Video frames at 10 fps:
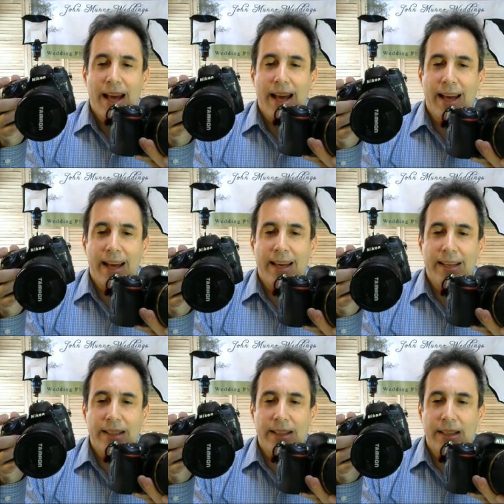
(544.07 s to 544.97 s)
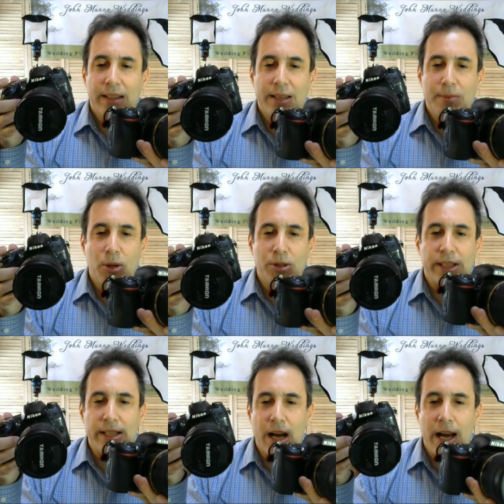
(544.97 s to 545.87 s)
And they both
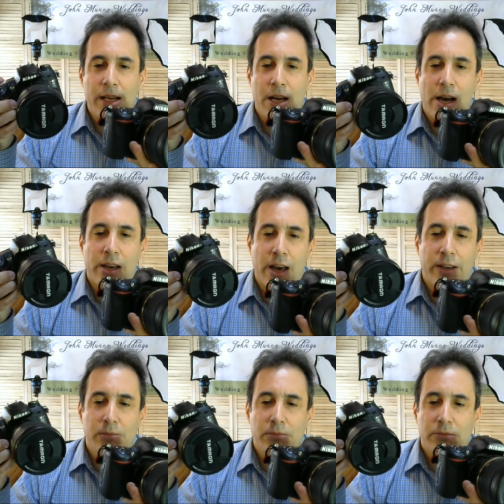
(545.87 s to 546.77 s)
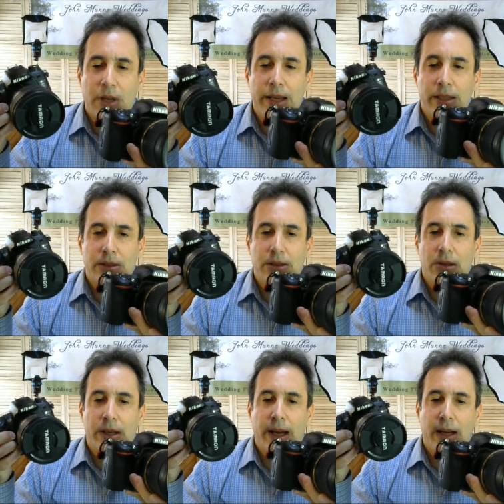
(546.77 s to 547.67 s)
say Nikon on them, right?
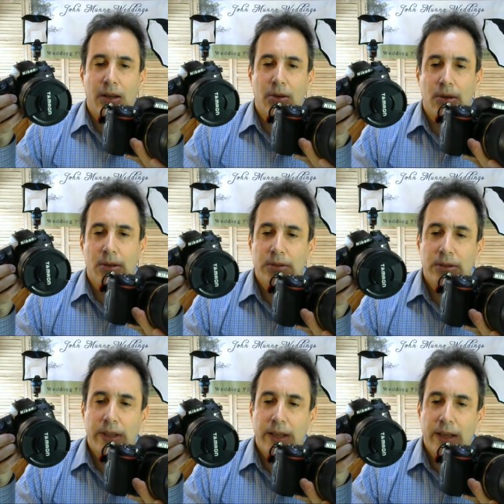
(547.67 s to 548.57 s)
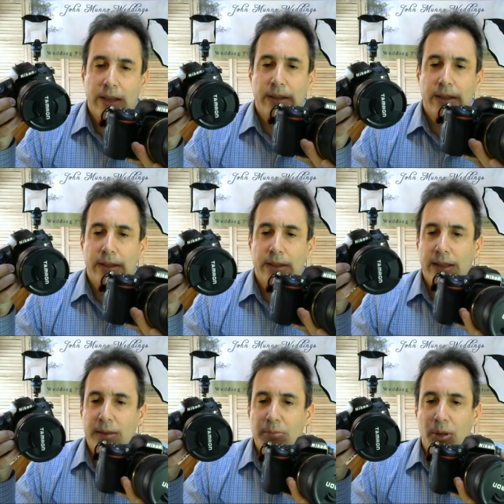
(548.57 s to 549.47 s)
Okay, cool.
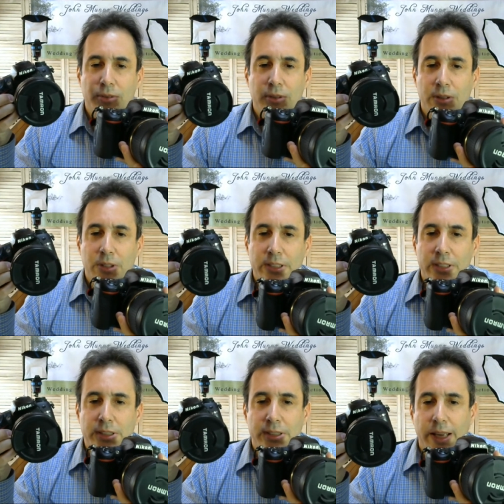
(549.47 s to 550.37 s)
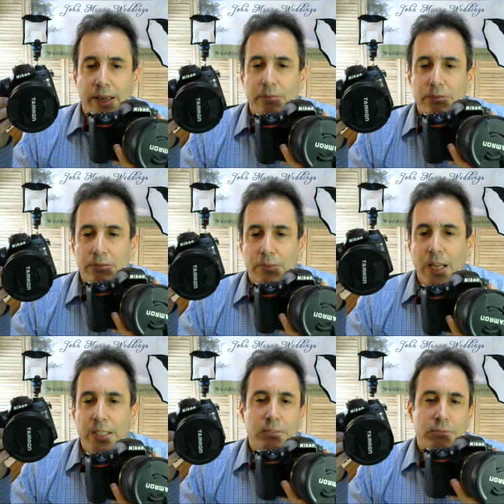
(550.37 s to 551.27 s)
They both look the same,
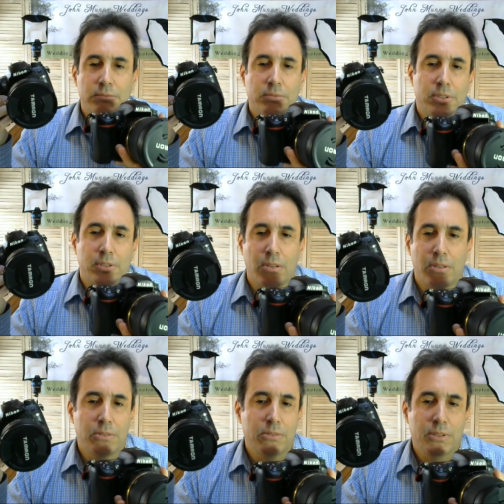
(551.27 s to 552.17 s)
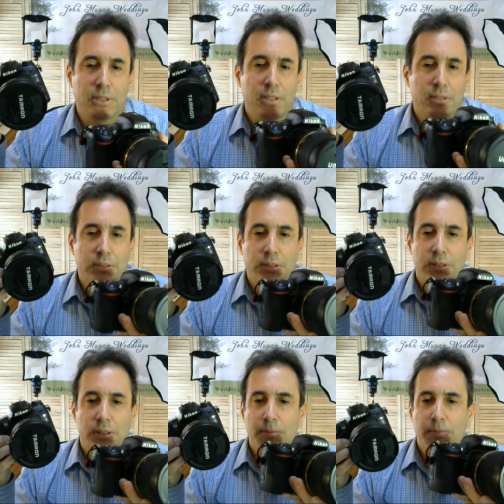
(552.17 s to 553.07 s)
right? So they
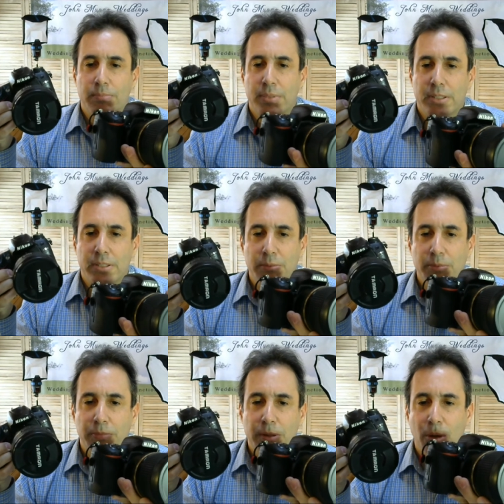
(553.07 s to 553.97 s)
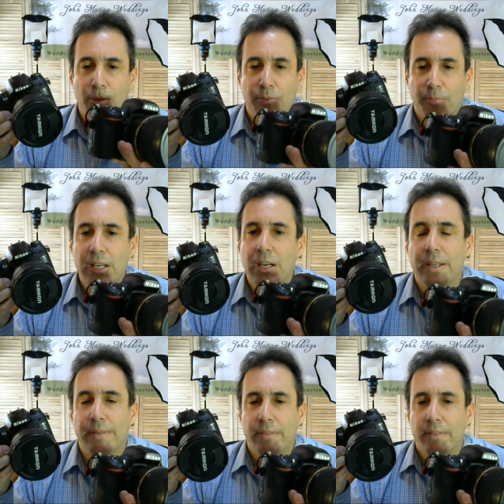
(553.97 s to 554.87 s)
they should be both be good,
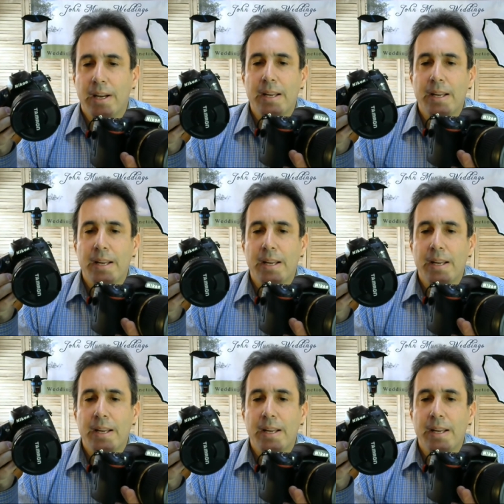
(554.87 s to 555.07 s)
right?